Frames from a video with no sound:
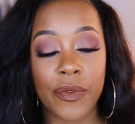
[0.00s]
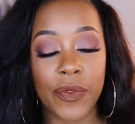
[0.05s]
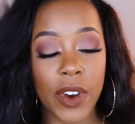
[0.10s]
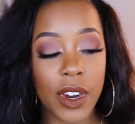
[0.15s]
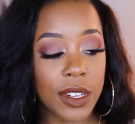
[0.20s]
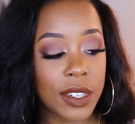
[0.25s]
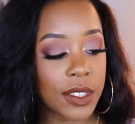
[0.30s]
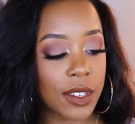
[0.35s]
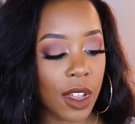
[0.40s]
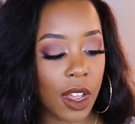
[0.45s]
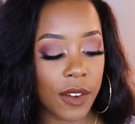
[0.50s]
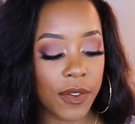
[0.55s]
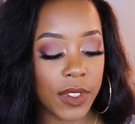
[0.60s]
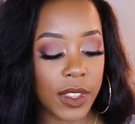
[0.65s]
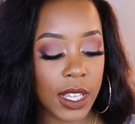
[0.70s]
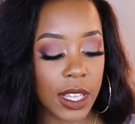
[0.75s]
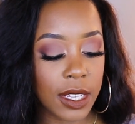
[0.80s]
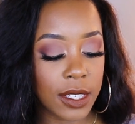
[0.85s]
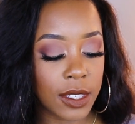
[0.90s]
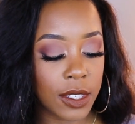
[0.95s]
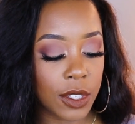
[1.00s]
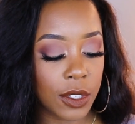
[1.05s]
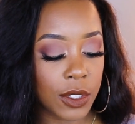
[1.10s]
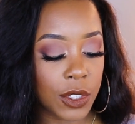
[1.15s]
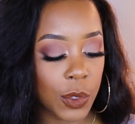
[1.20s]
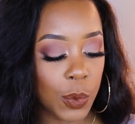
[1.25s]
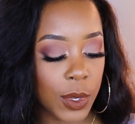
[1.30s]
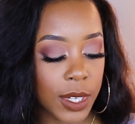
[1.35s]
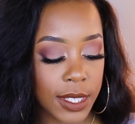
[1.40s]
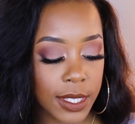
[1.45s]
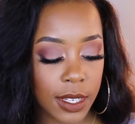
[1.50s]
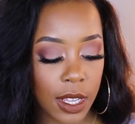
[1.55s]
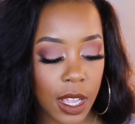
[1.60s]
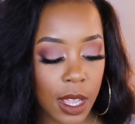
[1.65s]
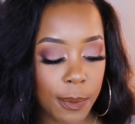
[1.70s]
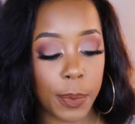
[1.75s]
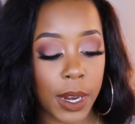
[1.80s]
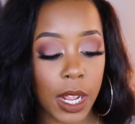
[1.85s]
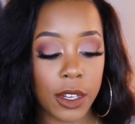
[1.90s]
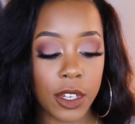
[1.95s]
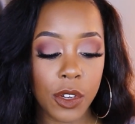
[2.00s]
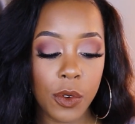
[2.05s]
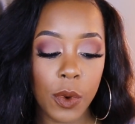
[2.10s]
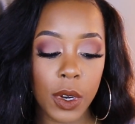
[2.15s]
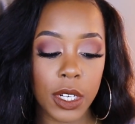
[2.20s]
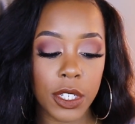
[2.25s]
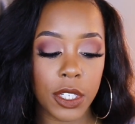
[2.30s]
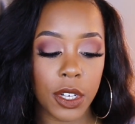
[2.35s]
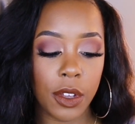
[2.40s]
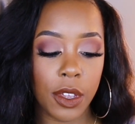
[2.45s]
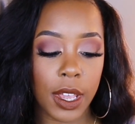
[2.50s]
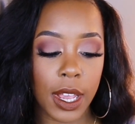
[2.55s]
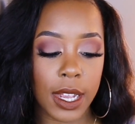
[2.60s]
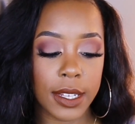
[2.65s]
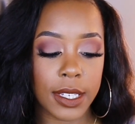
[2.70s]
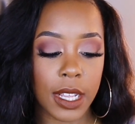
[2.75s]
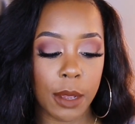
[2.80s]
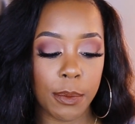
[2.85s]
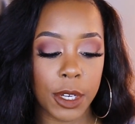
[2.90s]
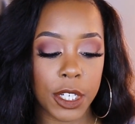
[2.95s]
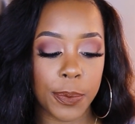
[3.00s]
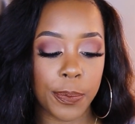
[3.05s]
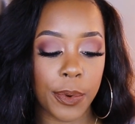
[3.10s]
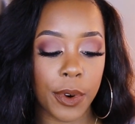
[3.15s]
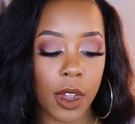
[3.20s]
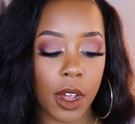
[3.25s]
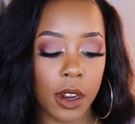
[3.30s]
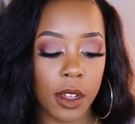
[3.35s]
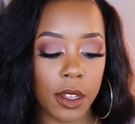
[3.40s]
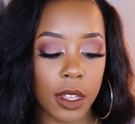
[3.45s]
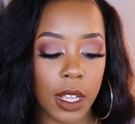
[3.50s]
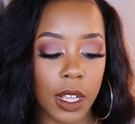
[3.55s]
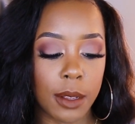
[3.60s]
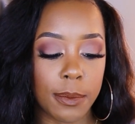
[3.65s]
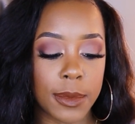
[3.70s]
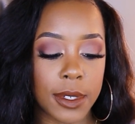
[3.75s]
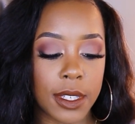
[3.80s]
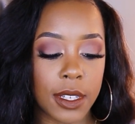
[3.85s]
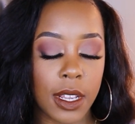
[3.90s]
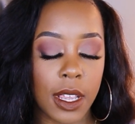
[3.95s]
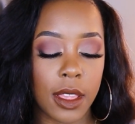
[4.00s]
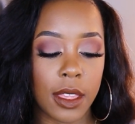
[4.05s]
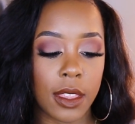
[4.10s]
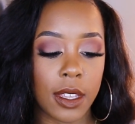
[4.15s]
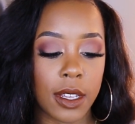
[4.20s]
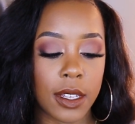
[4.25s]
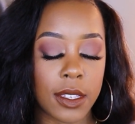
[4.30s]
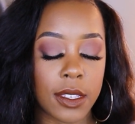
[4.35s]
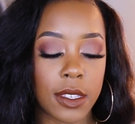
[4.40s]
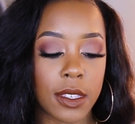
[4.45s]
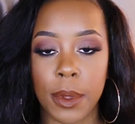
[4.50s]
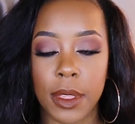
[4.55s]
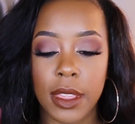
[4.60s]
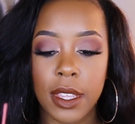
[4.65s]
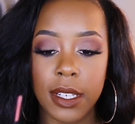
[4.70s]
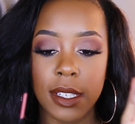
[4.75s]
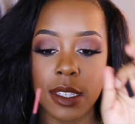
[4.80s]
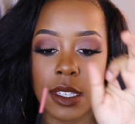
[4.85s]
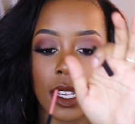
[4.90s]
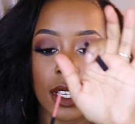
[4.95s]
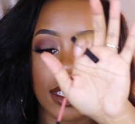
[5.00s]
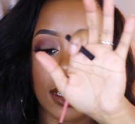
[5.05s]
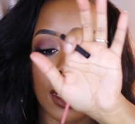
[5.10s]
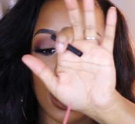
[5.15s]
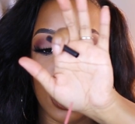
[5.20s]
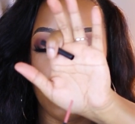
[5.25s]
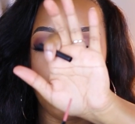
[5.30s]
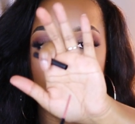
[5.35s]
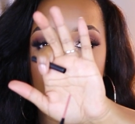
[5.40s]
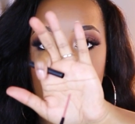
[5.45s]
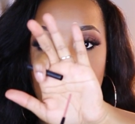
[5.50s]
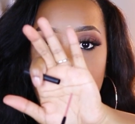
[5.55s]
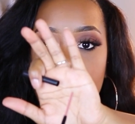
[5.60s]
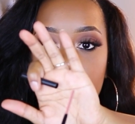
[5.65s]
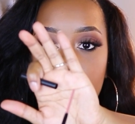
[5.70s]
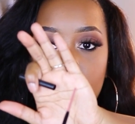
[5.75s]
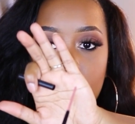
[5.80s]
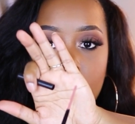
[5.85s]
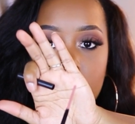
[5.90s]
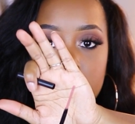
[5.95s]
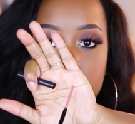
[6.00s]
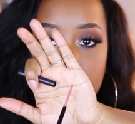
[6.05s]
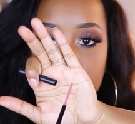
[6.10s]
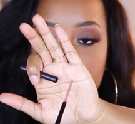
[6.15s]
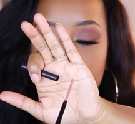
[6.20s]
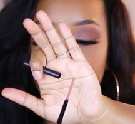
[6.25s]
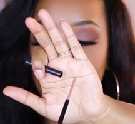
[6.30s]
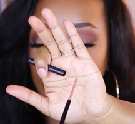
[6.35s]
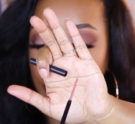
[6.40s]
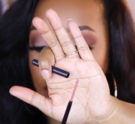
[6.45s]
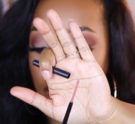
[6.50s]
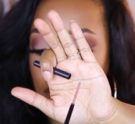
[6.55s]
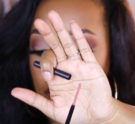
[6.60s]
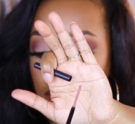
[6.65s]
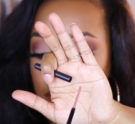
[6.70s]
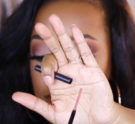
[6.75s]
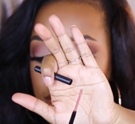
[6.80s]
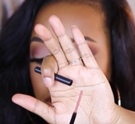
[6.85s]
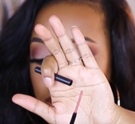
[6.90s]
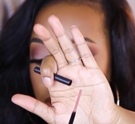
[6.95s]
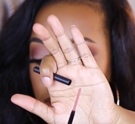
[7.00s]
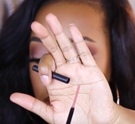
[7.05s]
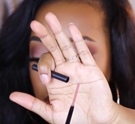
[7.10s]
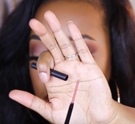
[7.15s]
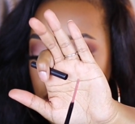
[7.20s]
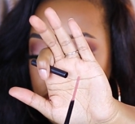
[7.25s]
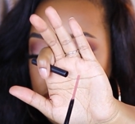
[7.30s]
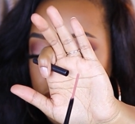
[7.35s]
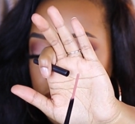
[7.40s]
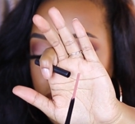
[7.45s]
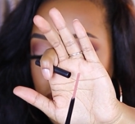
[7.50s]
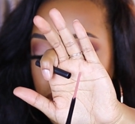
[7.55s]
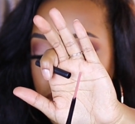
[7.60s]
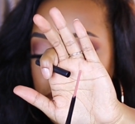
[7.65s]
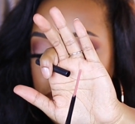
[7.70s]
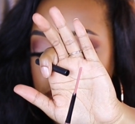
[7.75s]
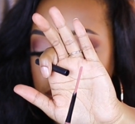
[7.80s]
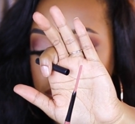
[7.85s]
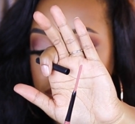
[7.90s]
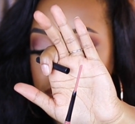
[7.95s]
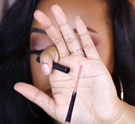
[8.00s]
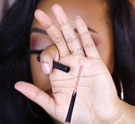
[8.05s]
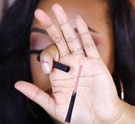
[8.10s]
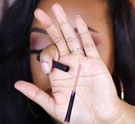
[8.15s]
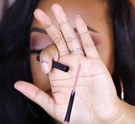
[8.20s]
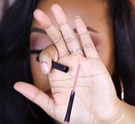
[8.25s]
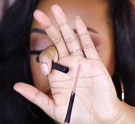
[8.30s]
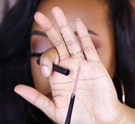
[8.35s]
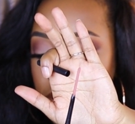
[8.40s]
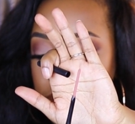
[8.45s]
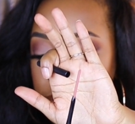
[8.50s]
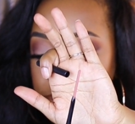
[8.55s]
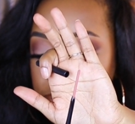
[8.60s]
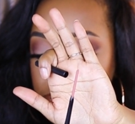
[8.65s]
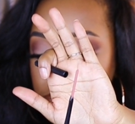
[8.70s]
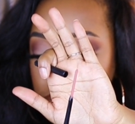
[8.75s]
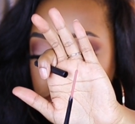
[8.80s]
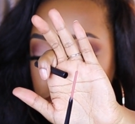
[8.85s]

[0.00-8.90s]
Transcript: First off, these do twist up, but I do want to show you guys how much product comes in this. But this does come with a lot of product, as you guys can see.